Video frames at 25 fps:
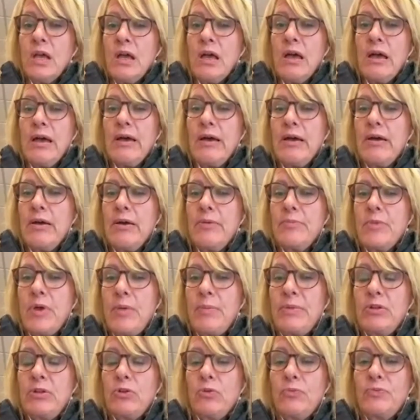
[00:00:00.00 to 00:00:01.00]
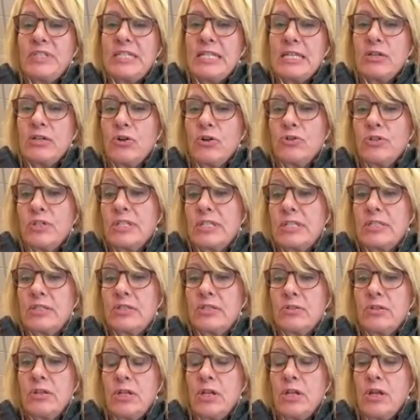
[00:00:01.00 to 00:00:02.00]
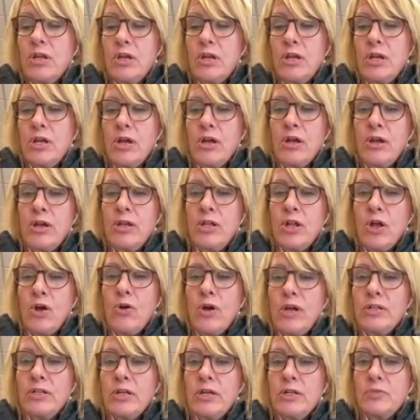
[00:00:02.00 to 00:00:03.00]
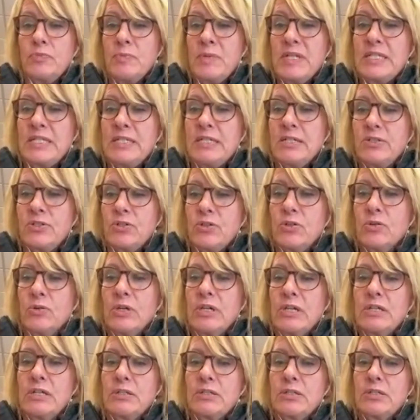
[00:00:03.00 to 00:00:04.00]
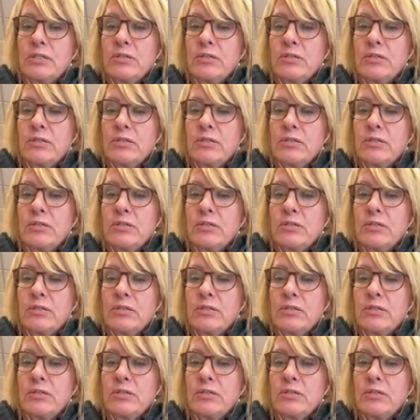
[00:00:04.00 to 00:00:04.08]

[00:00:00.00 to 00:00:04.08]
I mean, obviously, Connor's, admitted to it.